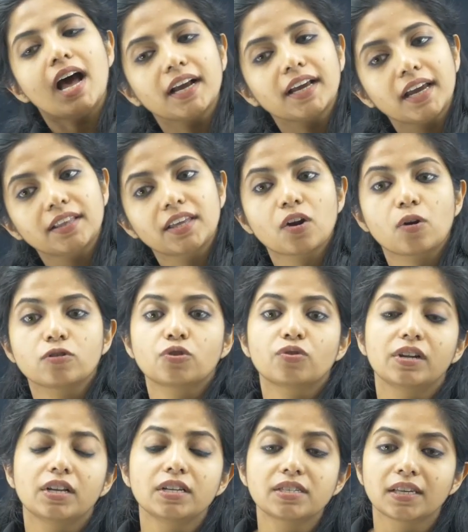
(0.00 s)
Again, they are also
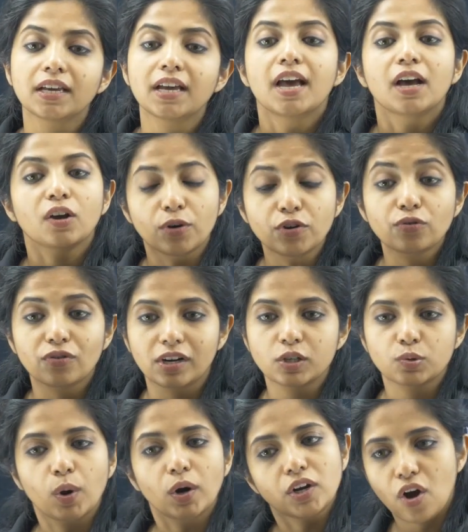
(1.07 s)
going to
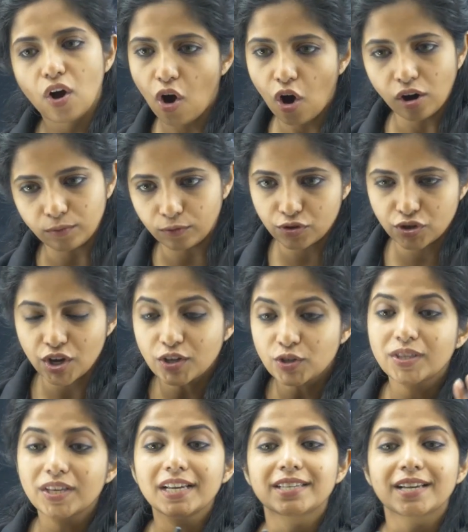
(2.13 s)
release what? Hormones.
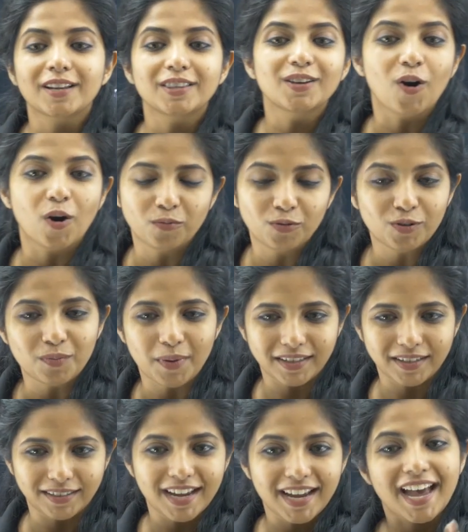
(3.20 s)
So these are the hormonal
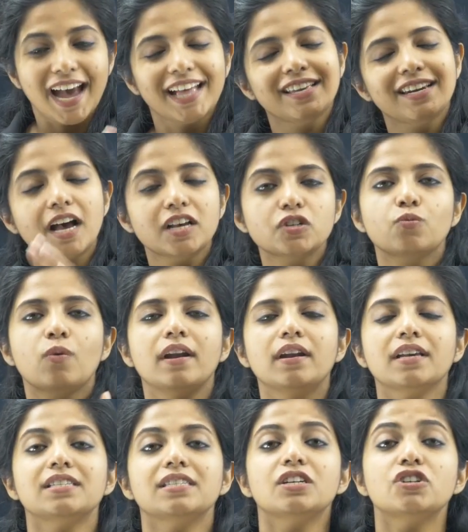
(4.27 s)
method. And the last one
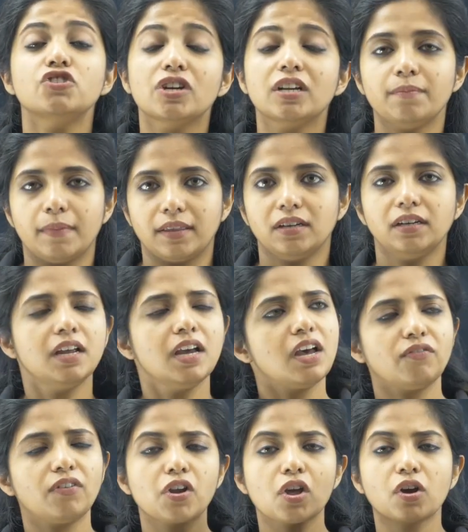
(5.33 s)
is surgical method,
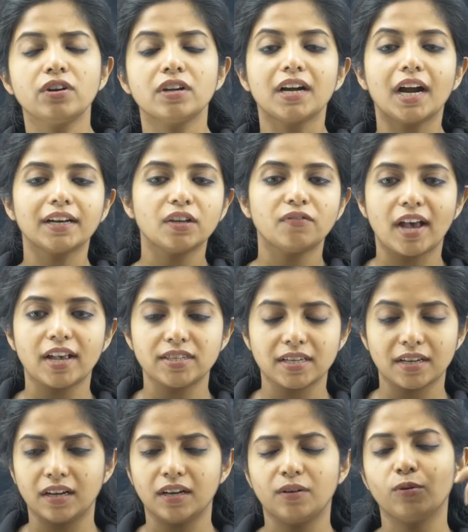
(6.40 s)
where you're going to cut the vas
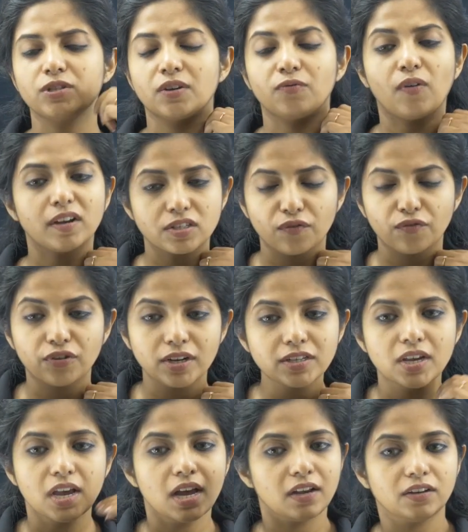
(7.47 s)

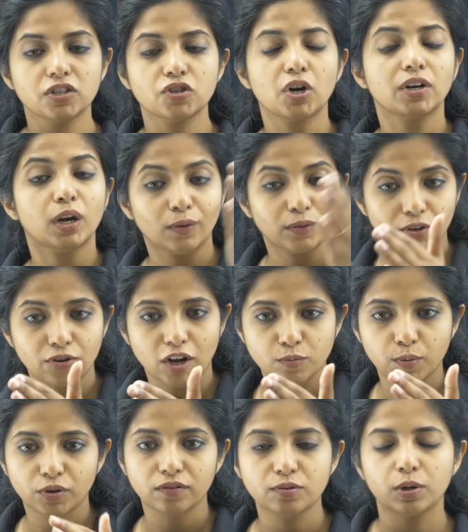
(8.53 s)
deferens, does not allow the
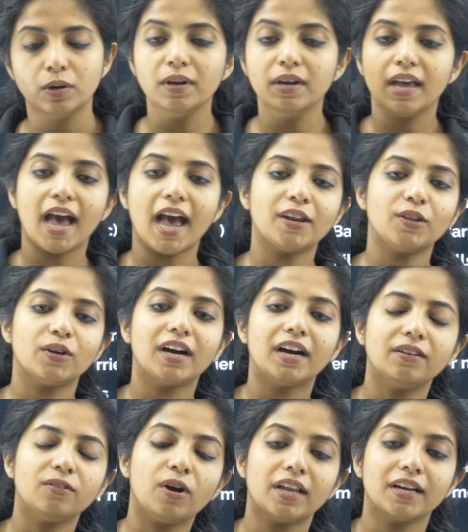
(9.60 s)
transport of sperm, and you're
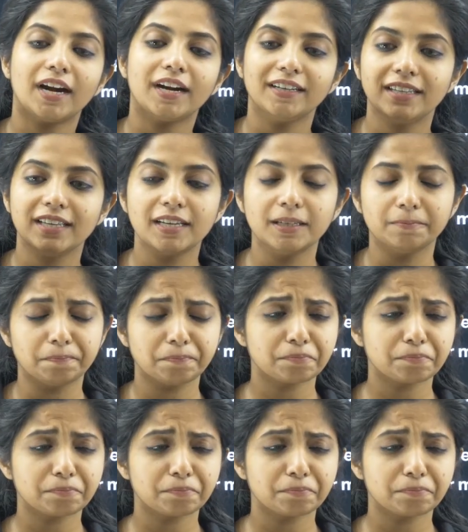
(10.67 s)
going to cut the